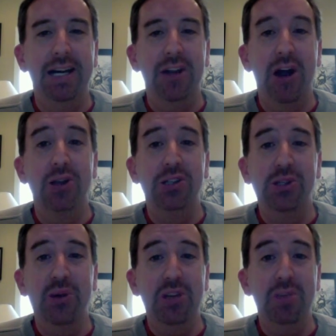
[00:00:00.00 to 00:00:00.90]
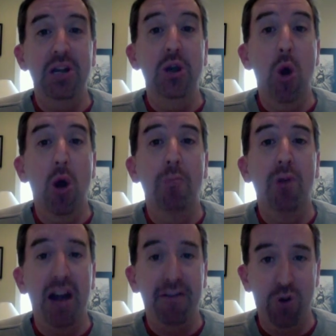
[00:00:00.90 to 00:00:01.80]
The artist is going to be Norm
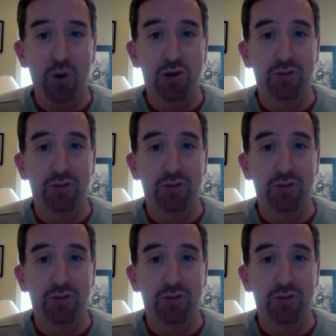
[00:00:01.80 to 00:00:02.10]
Breyfogle.